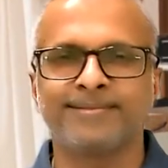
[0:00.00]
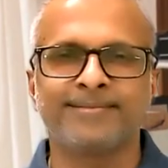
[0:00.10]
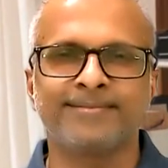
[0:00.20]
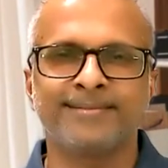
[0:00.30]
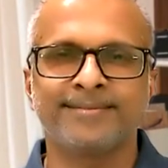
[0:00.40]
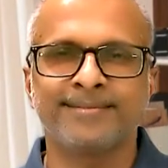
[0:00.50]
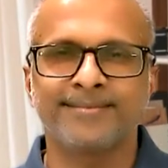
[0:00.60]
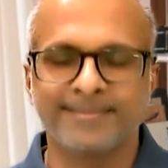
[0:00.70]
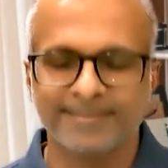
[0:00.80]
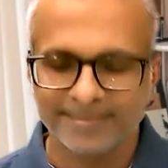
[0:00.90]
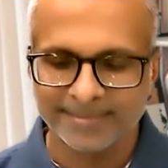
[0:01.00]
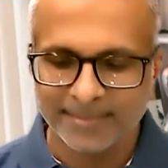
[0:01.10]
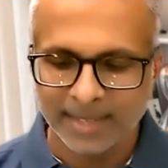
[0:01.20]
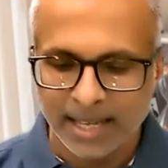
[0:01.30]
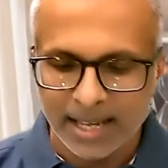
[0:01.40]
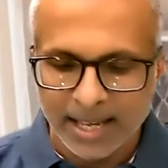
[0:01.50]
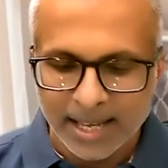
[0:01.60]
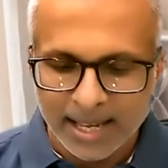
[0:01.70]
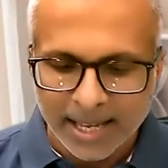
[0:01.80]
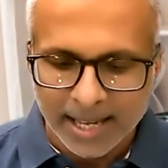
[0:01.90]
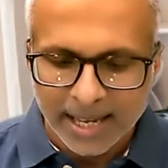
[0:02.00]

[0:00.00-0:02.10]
(no one is talking)